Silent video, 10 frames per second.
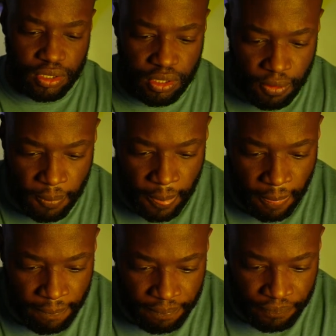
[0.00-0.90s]
so
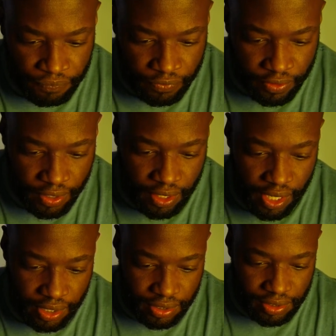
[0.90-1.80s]
I
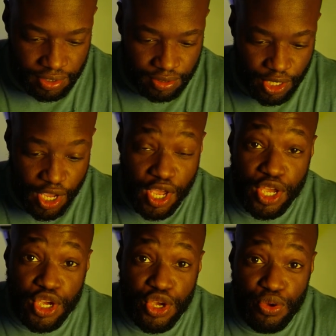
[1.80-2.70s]
like this, it's
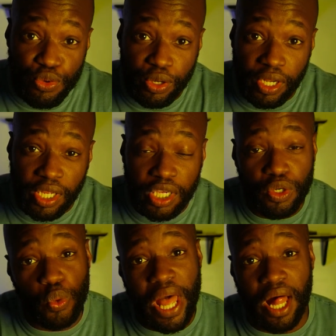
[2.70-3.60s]
cool.
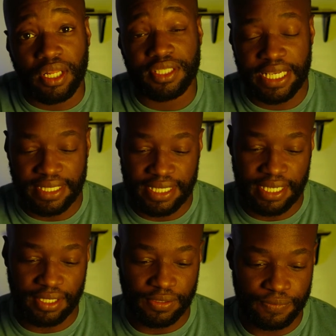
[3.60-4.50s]
Cool
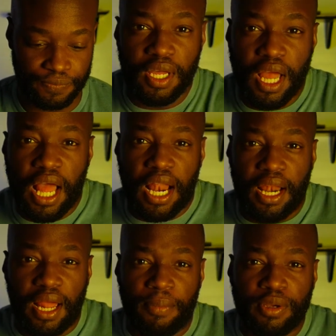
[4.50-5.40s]
Santana.
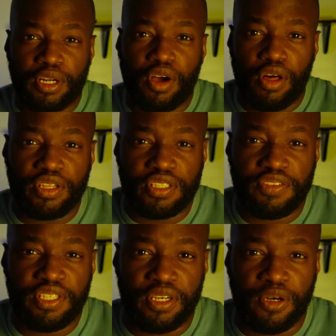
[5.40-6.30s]
I'm gonna call this
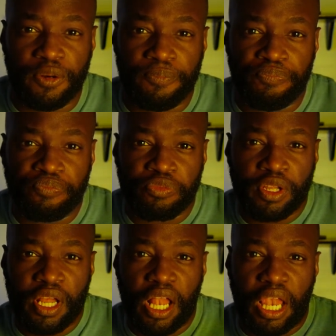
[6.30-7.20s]
video
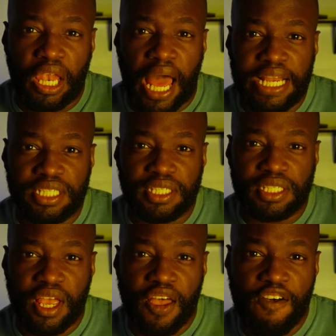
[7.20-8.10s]

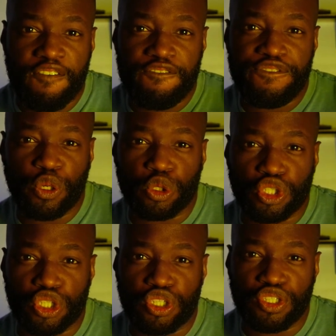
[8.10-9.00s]
Lights,
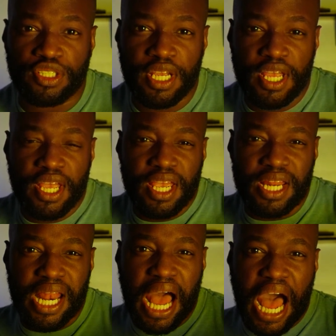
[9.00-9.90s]
Filters,
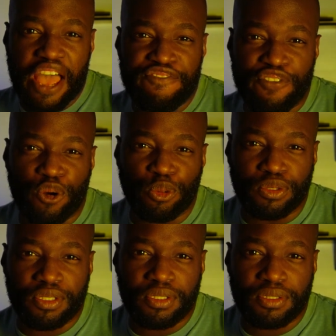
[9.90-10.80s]
and
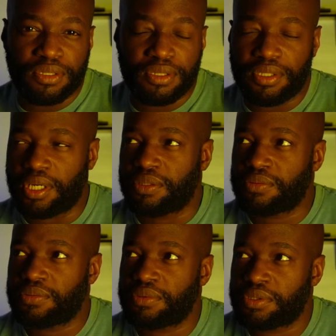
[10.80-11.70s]
iPhones. No,
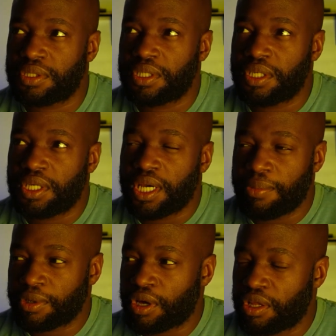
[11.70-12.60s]
I'm
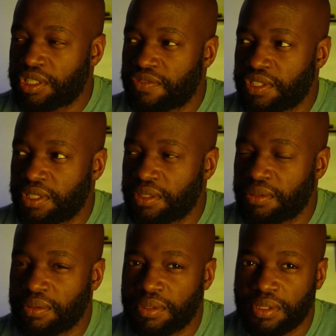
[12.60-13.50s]
gonna call this video